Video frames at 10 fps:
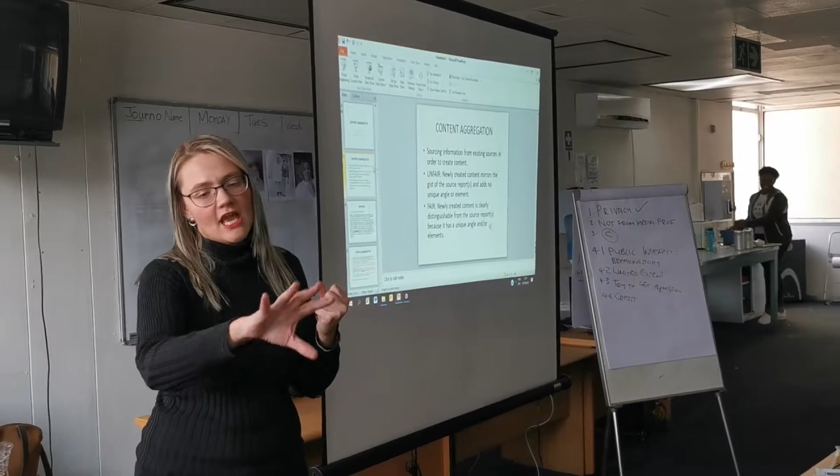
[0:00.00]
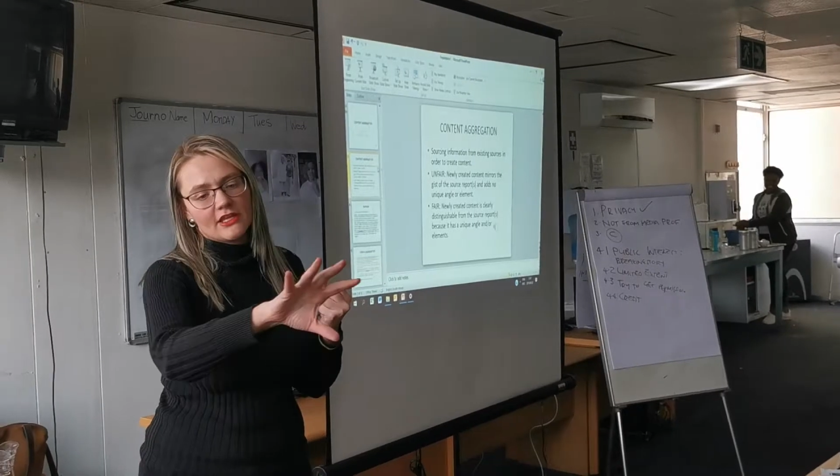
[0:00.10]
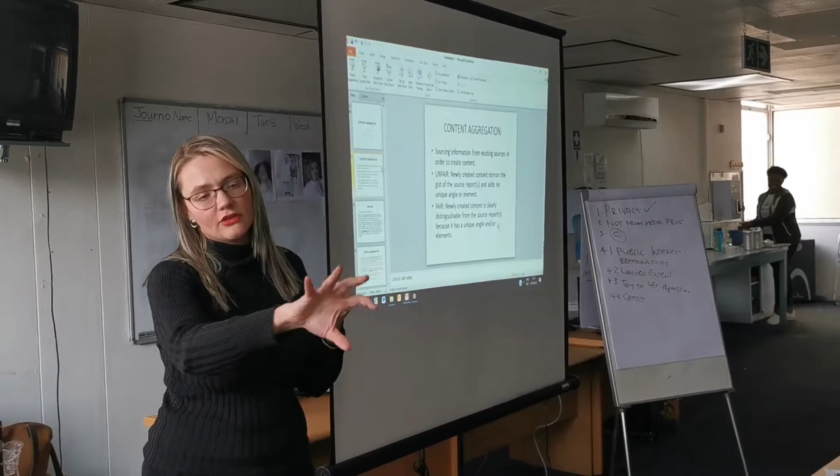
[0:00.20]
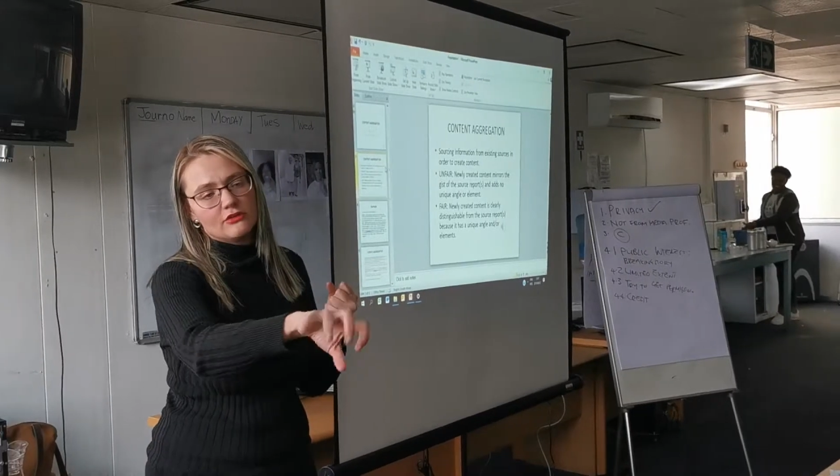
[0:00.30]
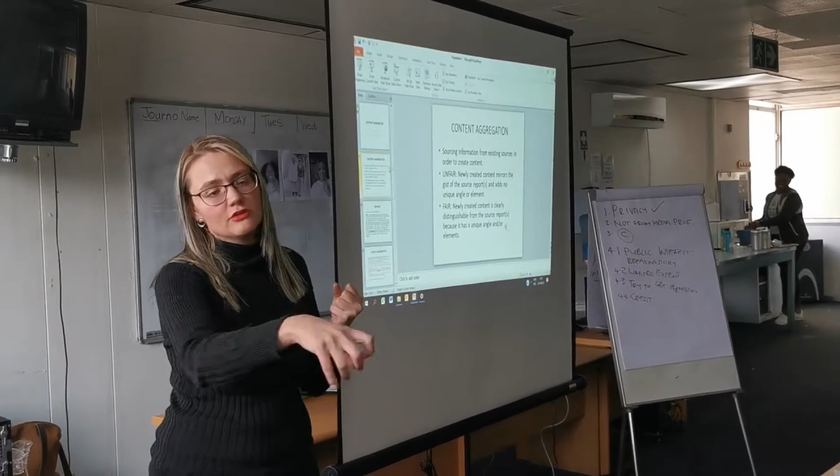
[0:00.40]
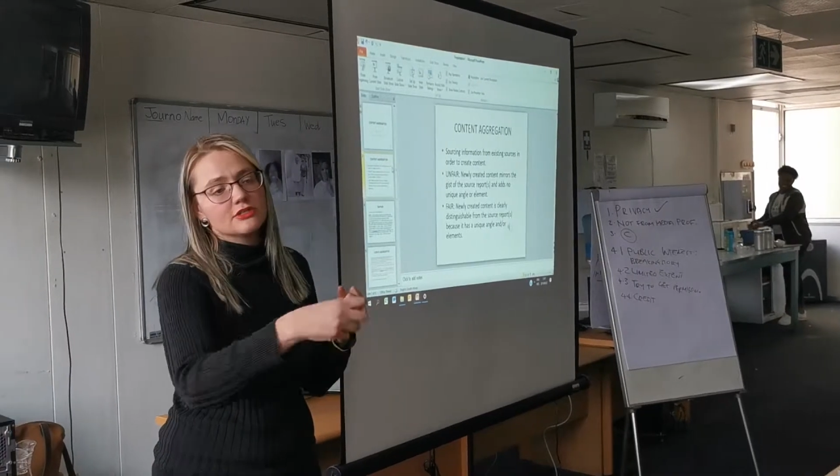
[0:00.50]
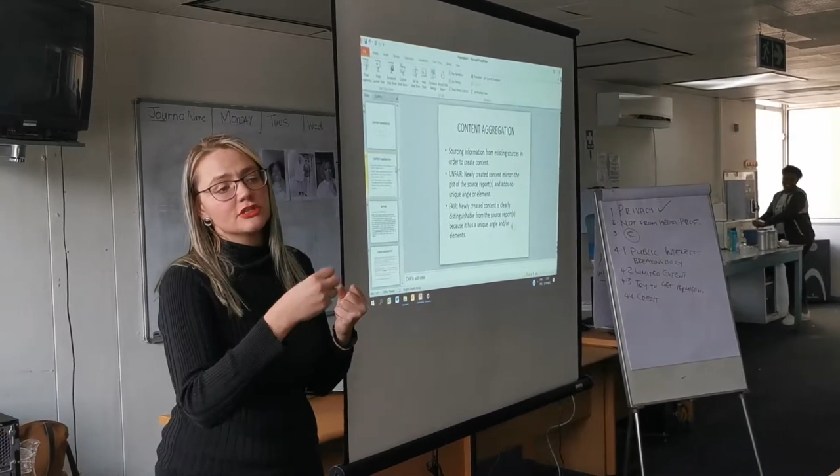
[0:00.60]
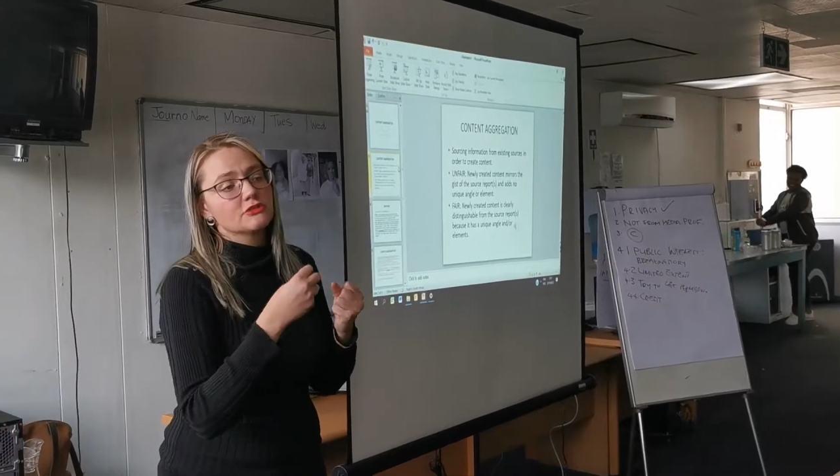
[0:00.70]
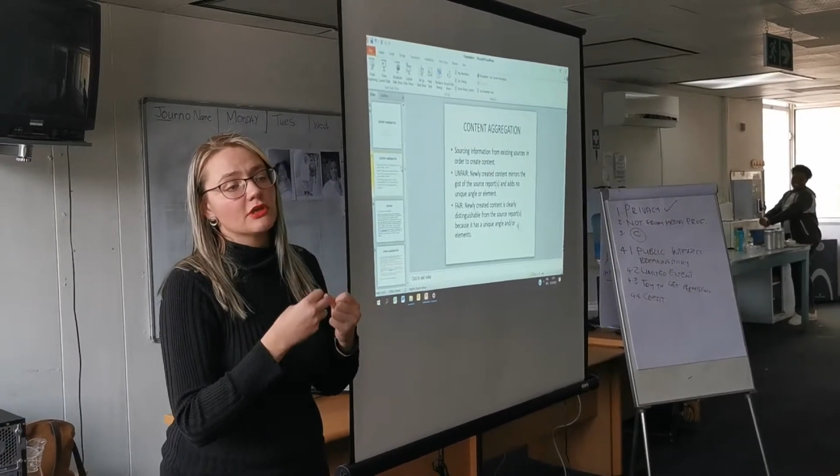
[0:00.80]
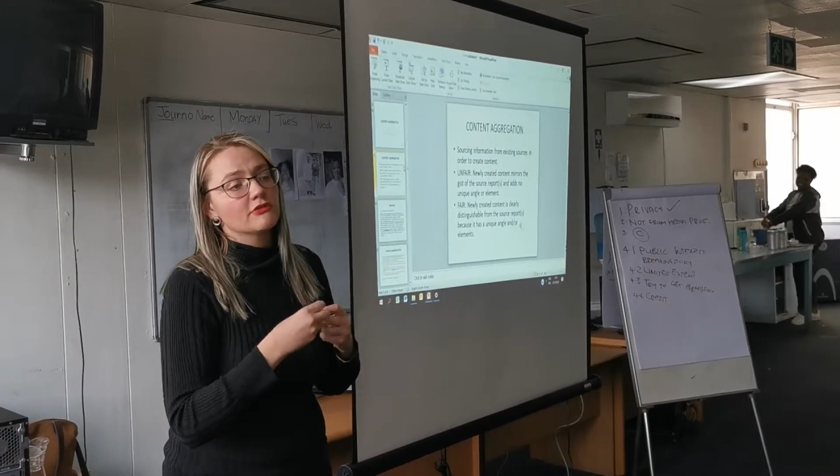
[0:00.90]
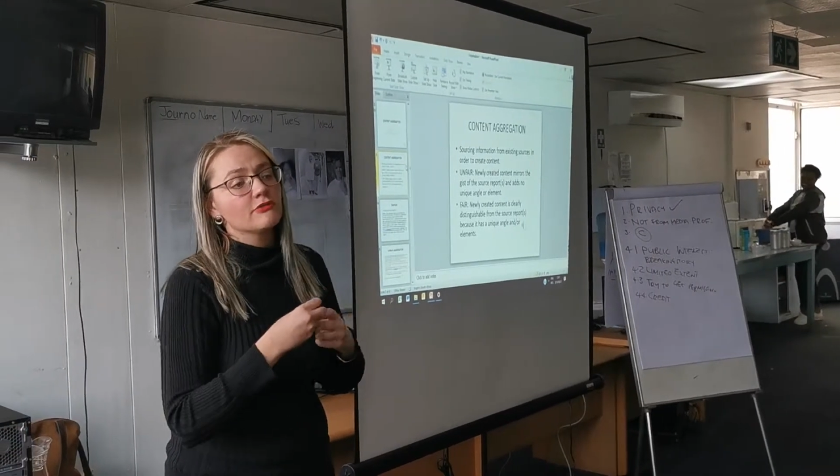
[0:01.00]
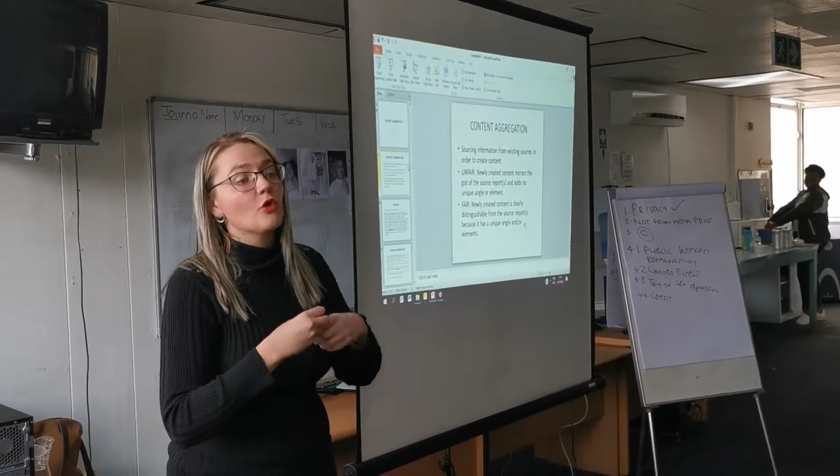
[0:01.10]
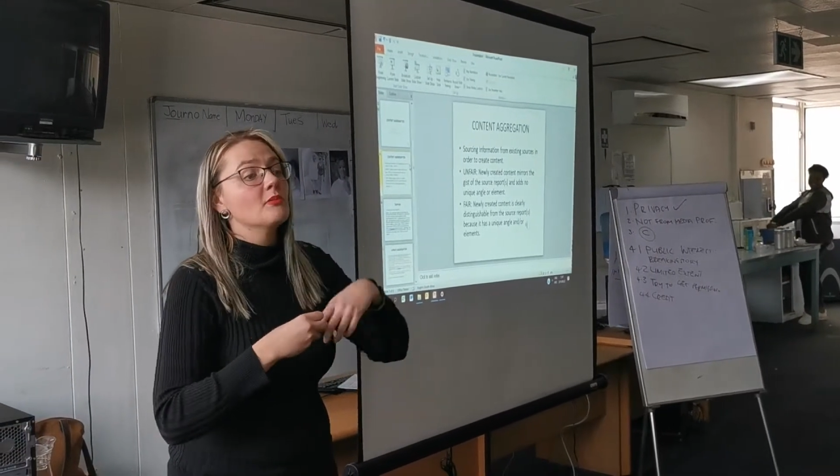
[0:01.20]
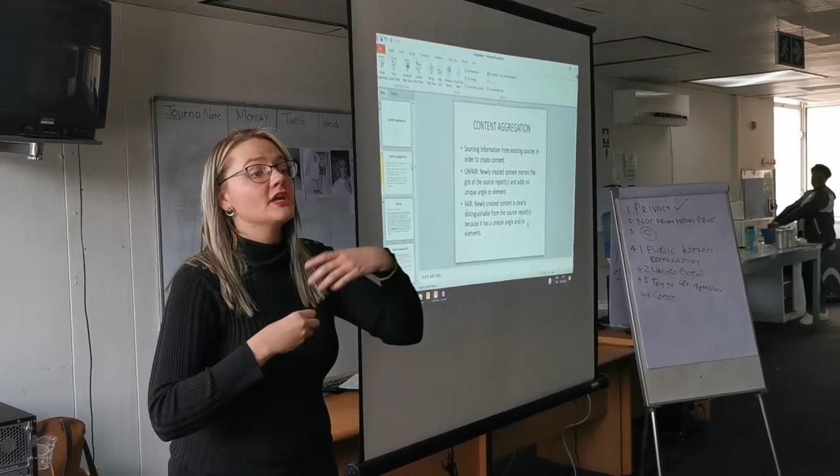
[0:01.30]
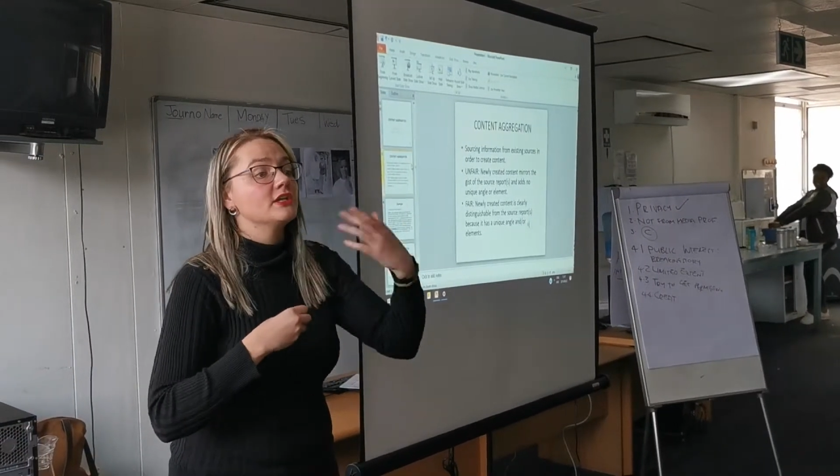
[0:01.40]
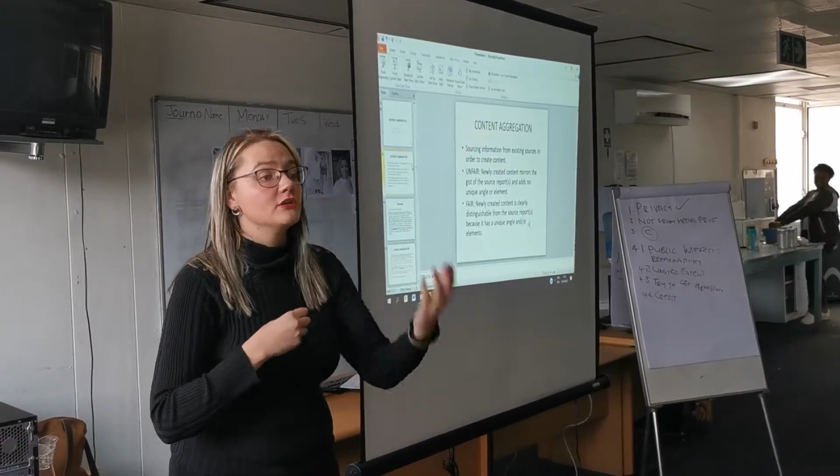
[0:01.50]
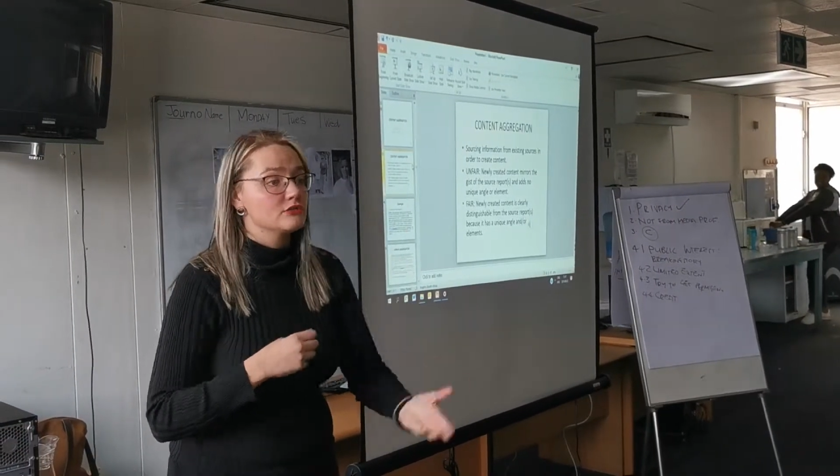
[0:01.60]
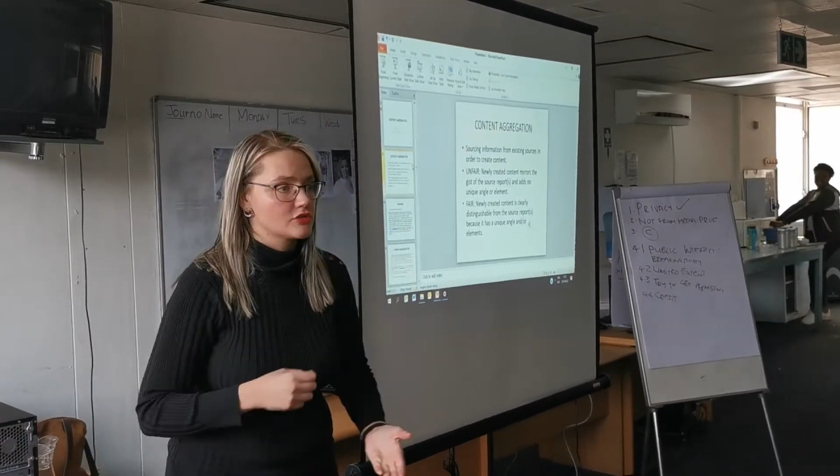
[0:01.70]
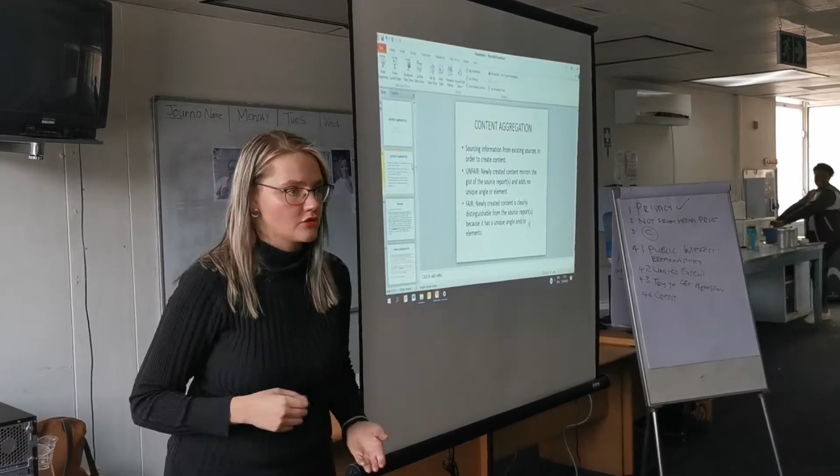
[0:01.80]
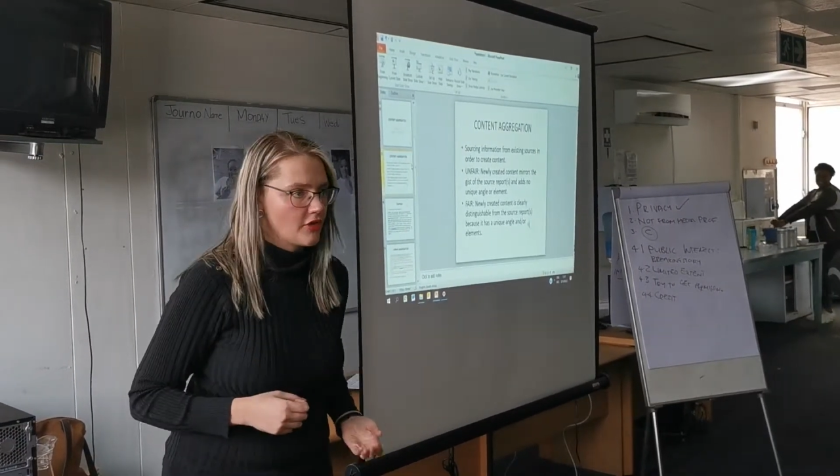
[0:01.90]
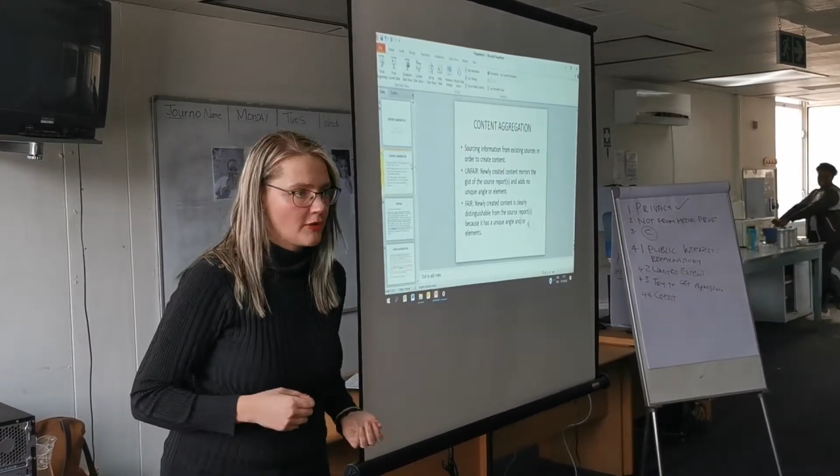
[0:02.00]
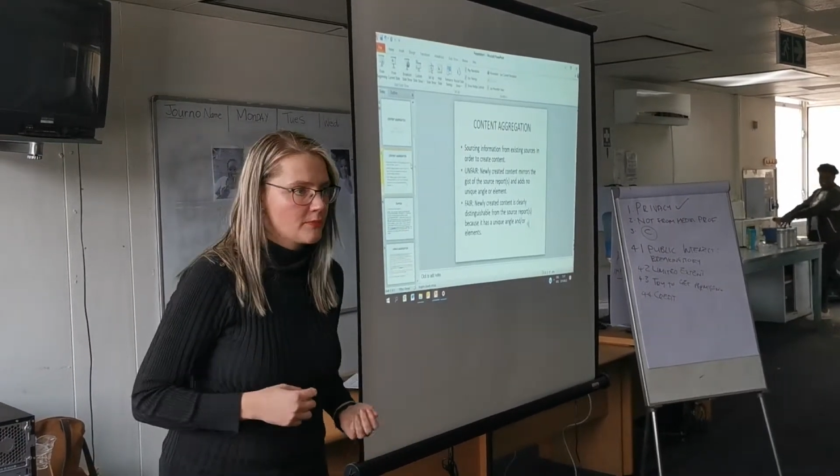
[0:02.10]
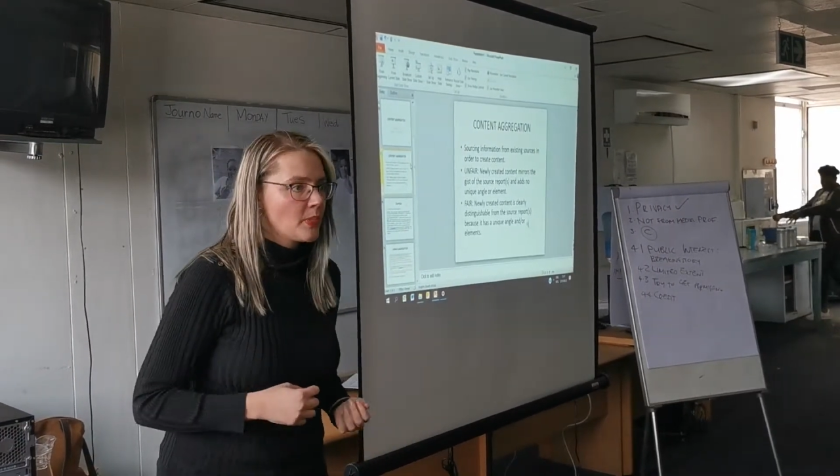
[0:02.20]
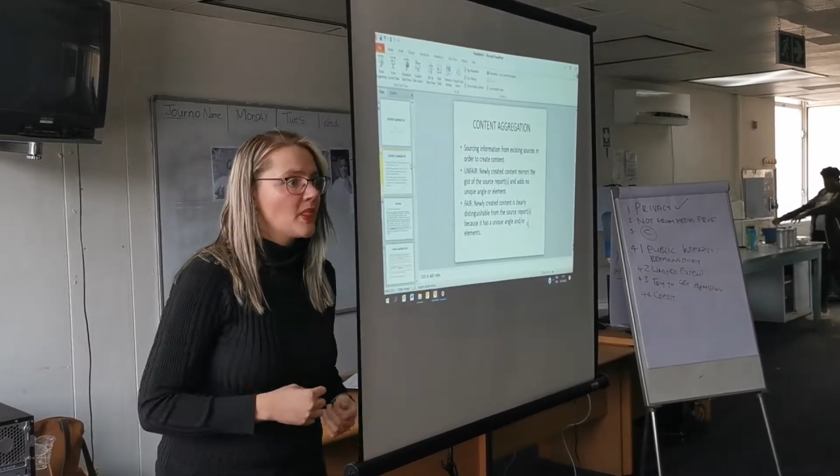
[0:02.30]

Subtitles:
and you use it to inform a news story.